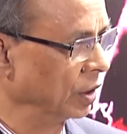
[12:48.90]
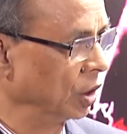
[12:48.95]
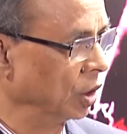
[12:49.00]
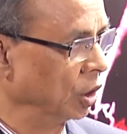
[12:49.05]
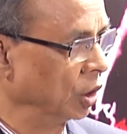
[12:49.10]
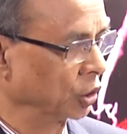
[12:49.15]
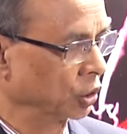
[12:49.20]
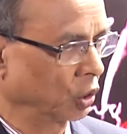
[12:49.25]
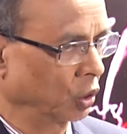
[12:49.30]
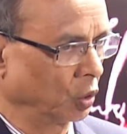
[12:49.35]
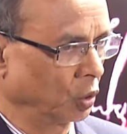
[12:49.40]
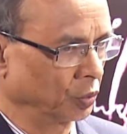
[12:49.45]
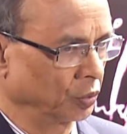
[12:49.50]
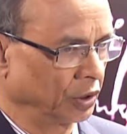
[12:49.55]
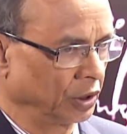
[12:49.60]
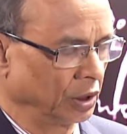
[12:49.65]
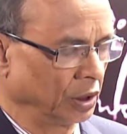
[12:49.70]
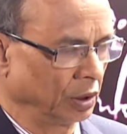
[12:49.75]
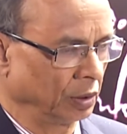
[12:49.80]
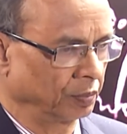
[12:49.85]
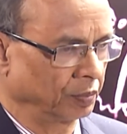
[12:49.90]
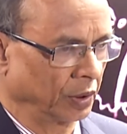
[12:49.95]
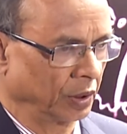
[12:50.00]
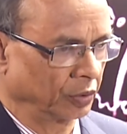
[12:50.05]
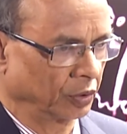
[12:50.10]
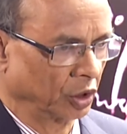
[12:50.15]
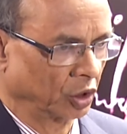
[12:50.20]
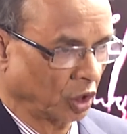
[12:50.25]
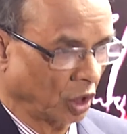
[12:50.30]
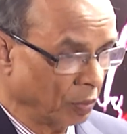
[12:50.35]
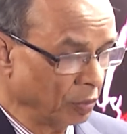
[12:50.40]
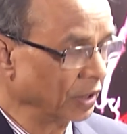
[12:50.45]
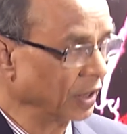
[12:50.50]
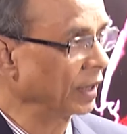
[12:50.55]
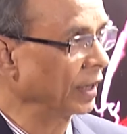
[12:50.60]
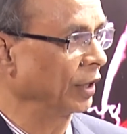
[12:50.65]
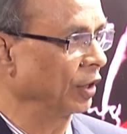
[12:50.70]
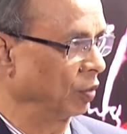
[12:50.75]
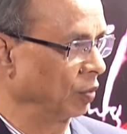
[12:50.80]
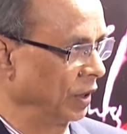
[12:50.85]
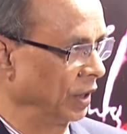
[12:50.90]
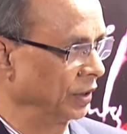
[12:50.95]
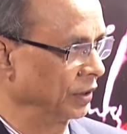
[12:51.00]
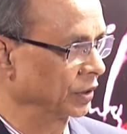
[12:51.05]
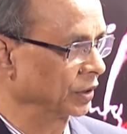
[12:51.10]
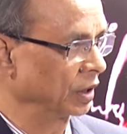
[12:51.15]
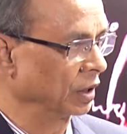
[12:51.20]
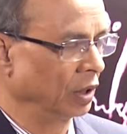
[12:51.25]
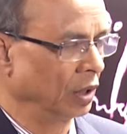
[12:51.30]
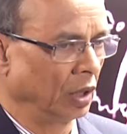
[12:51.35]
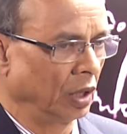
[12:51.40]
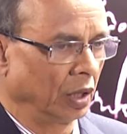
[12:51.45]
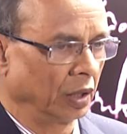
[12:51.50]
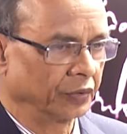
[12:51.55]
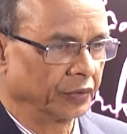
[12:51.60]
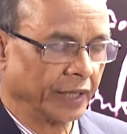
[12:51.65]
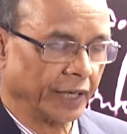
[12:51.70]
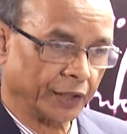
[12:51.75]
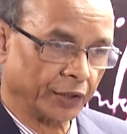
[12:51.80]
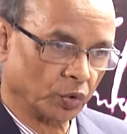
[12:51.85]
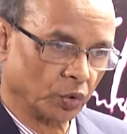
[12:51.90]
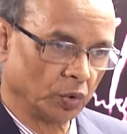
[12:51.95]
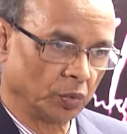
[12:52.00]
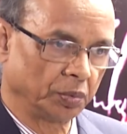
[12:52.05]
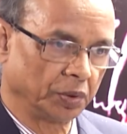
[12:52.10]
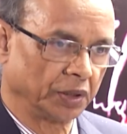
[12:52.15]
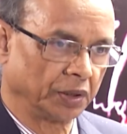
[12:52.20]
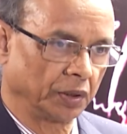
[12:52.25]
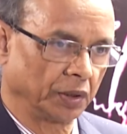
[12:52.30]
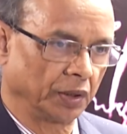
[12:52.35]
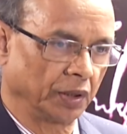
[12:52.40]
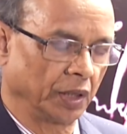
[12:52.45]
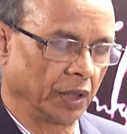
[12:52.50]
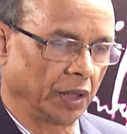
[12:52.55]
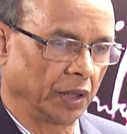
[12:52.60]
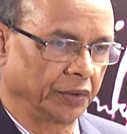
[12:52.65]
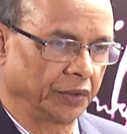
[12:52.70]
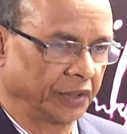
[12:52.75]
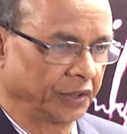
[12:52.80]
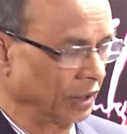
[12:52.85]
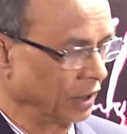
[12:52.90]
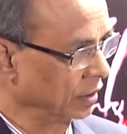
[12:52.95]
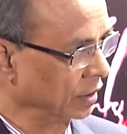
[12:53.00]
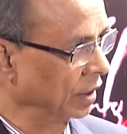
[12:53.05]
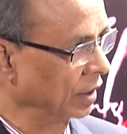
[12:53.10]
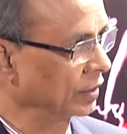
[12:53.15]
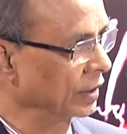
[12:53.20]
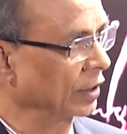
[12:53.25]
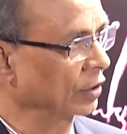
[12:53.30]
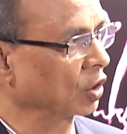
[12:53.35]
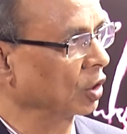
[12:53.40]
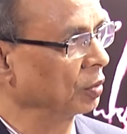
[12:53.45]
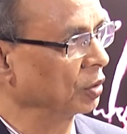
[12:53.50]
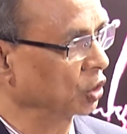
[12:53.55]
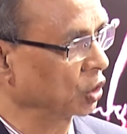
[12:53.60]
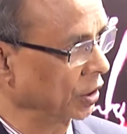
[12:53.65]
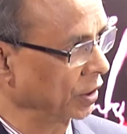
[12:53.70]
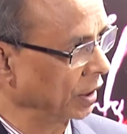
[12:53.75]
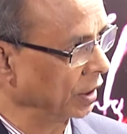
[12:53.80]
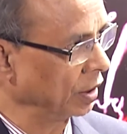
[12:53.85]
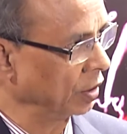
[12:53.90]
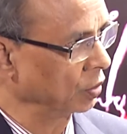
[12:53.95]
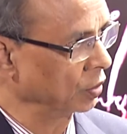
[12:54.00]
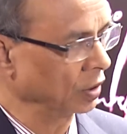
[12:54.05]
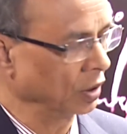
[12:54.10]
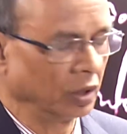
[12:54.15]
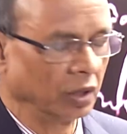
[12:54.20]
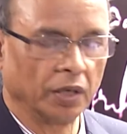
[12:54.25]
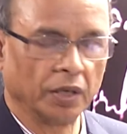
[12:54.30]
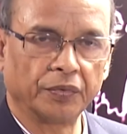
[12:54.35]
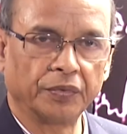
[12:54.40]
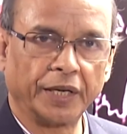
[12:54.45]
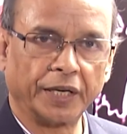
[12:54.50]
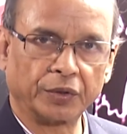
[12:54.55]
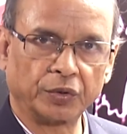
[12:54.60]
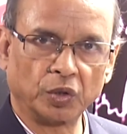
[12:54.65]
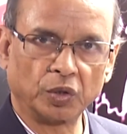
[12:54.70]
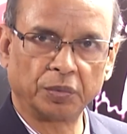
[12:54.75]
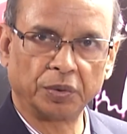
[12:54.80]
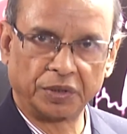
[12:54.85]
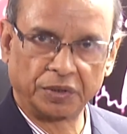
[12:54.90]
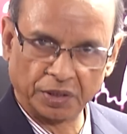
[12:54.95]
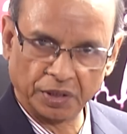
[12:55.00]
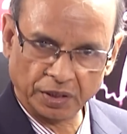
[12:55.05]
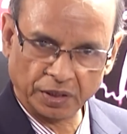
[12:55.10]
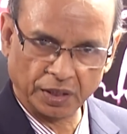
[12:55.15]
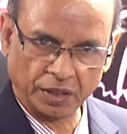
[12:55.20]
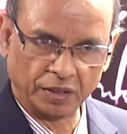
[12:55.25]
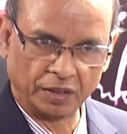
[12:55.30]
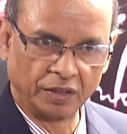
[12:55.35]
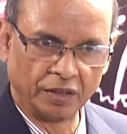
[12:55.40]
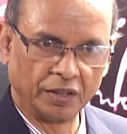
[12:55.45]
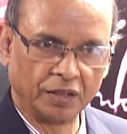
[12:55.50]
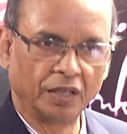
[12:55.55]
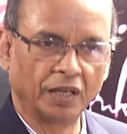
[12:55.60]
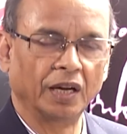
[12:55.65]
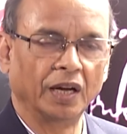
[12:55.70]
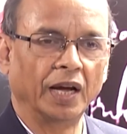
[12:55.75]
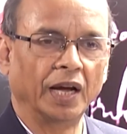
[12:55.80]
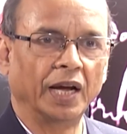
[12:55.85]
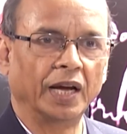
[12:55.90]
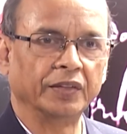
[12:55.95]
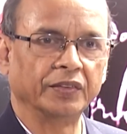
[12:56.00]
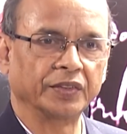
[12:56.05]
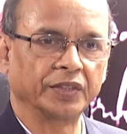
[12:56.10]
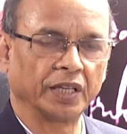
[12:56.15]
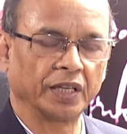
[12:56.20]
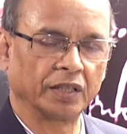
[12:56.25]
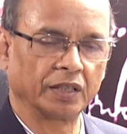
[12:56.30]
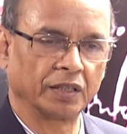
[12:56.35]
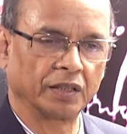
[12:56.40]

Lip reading: So the commoner anomalies, that could be detected, that could be sorted out, that could be treated, and then